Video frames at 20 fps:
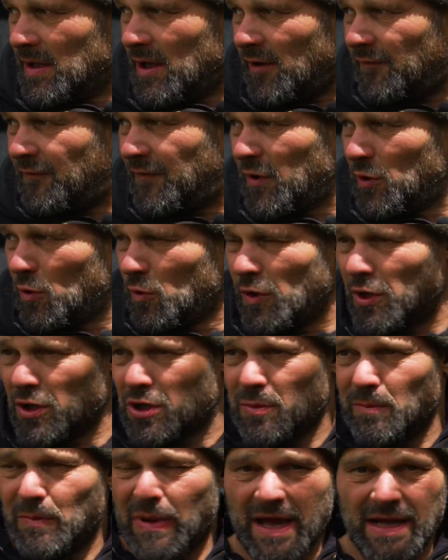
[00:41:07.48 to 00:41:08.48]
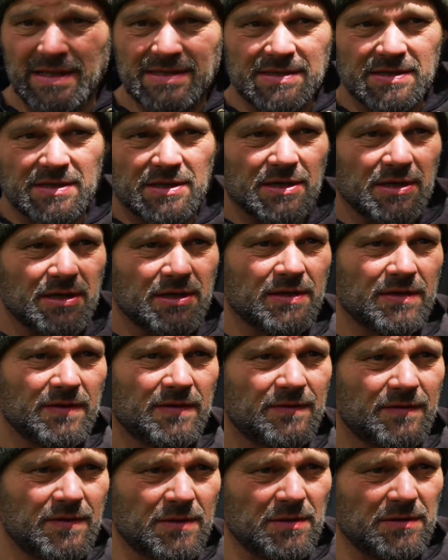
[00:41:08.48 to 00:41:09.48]
I feel that compared to the
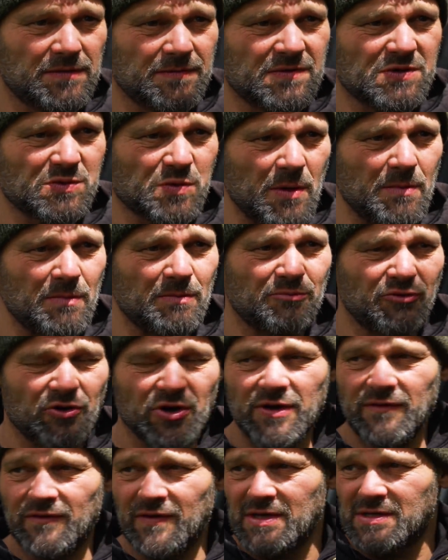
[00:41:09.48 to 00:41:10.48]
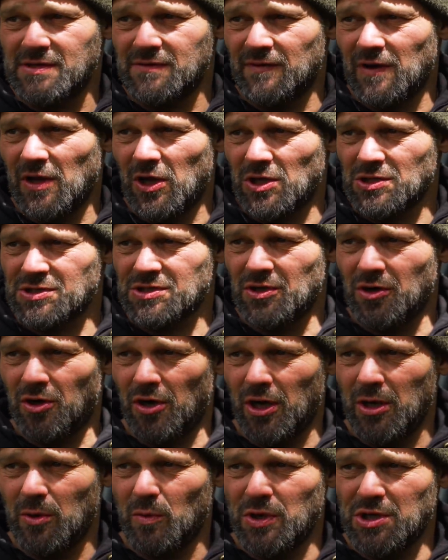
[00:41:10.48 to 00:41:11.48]
swim previous of last
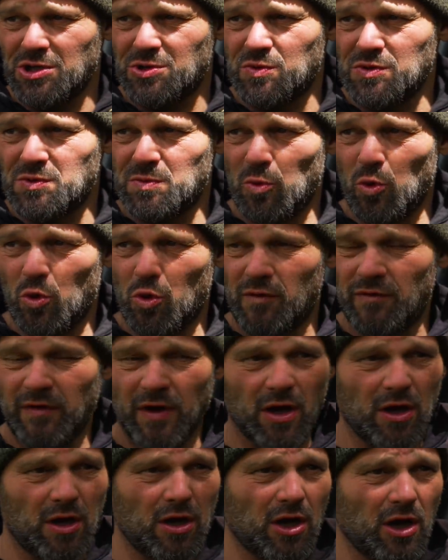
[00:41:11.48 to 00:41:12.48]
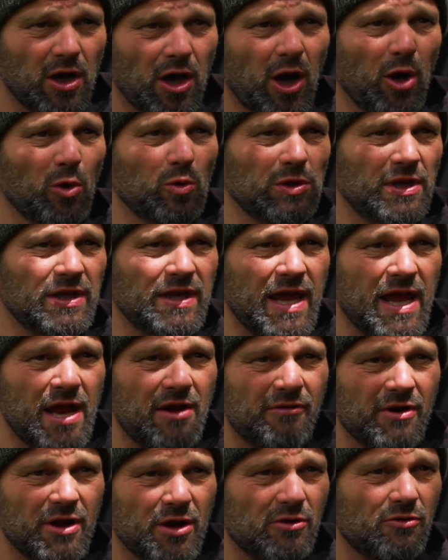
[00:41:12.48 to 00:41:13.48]
night, which was more of a holding
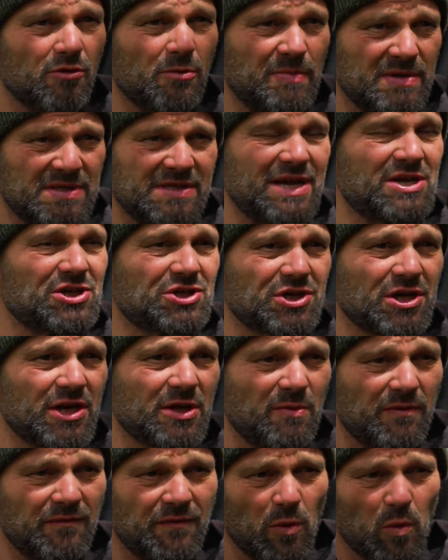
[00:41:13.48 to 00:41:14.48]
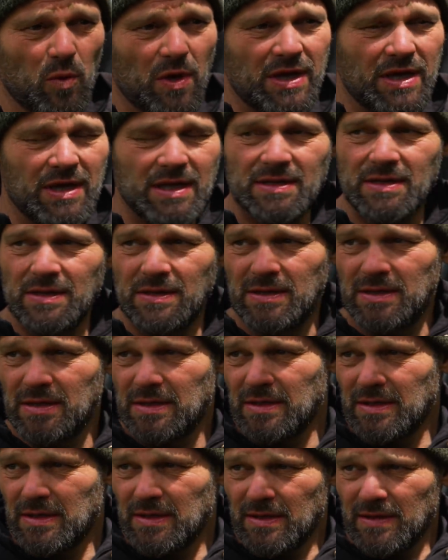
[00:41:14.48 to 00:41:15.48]
area or potentially with the weed and
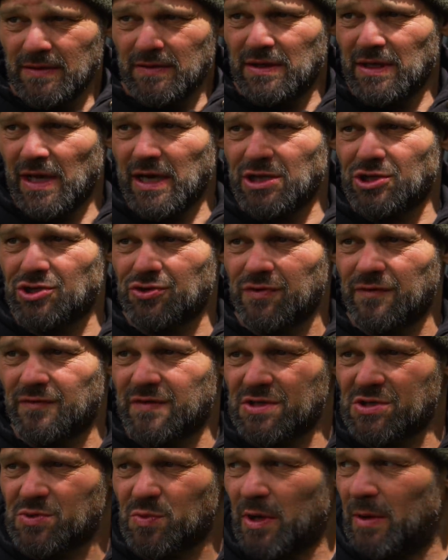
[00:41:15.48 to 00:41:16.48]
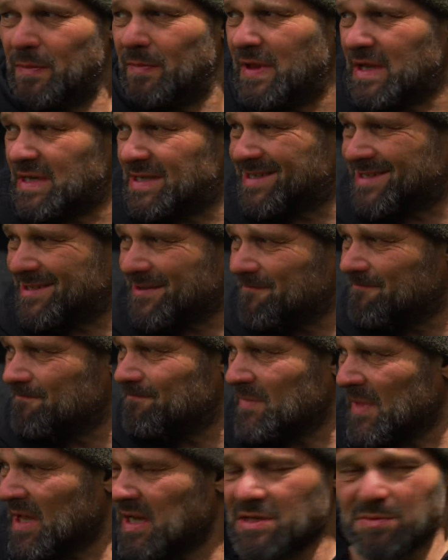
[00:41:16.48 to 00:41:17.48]
the nature of the swim, this
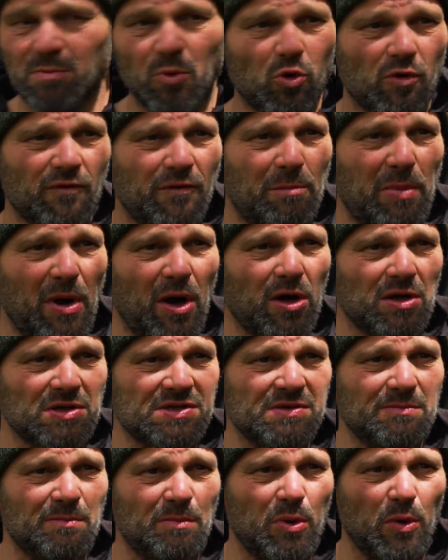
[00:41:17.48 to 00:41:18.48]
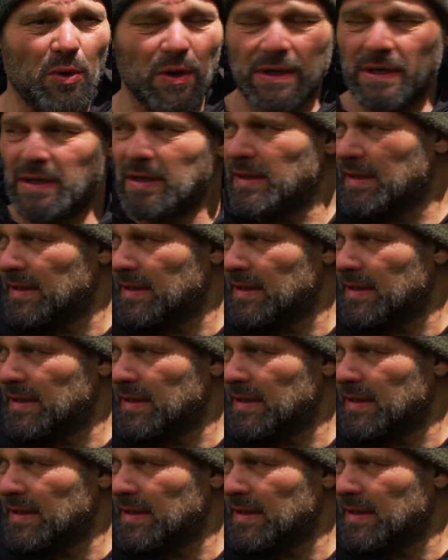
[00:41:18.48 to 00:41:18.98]
is more of a passing point.